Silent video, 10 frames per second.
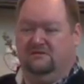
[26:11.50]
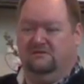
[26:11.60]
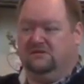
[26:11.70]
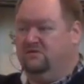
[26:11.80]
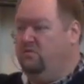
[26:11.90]

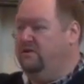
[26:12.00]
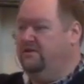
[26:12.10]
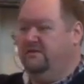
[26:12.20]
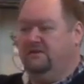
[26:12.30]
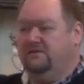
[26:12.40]
There's only one
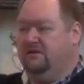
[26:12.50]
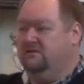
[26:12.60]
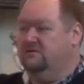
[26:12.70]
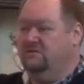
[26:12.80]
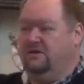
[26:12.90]
thing that
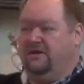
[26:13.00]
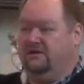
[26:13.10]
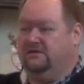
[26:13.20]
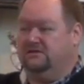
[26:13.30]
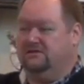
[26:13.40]
can do
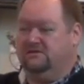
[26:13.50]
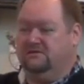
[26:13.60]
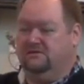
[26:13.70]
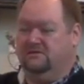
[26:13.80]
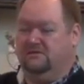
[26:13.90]
that,
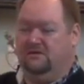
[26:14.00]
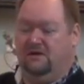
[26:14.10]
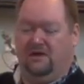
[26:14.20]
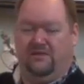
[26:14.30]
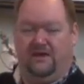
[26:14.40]

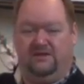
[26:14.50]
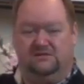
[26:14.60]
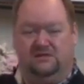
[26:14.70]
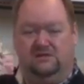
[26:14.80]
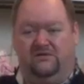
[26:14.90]
and that
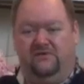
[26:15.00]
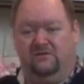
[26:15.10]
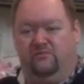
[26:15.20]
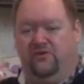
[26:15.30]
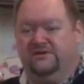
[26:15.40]
is the
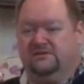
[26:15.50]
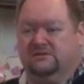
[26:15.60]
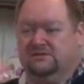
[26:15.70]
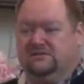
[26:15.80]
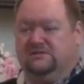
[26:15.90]
loving
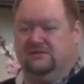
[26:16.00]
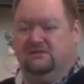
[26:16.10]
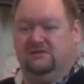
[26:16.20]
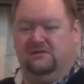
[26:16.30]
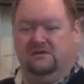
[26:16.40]
presence
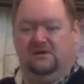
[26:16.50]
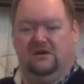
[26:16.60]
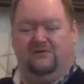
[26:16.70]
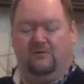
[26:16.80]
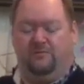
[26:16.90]

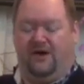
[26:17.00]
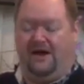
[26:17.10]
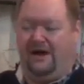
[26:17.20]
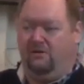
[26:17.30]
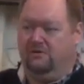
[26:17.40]
of a
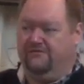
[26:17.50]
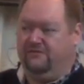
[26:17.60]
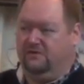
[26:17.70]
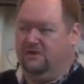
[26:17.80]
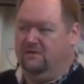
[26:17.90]

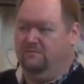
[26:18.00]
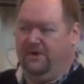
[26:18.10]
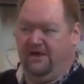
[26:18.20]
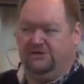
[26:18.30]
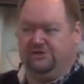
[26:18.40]
powerful,
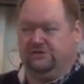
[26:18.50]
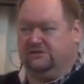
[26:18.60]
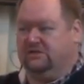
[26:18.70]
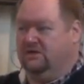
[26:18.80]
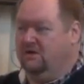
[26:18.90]

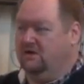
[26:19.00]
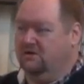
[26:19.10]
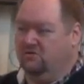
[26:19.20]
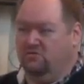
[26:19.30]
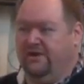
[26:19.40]
patient,
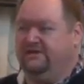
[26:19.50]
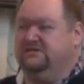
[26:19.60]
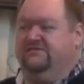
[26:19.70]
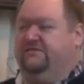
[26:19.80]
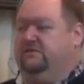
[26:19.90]

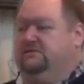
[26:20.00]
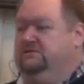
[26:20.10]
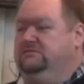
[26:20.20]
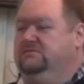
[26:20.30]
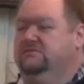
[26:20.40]
graceful
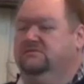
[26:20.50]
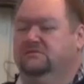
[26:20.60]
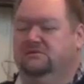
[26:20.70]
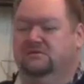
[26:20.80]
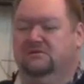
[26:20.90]

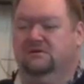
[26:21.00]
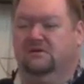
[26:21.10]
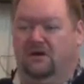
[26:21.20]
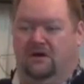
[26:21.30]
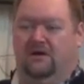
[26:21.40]

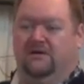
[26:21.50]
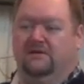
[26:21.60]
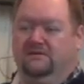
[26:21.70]
God.